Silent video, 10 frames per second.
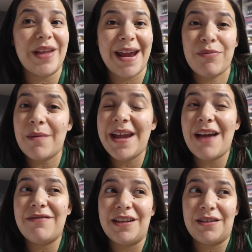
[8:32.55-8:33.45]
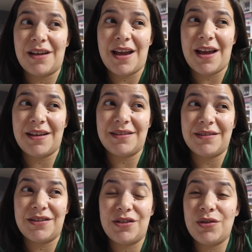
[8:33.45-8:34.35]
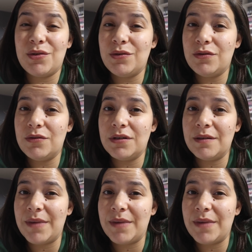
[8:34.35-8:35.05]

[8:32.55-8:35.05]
I probably have like two,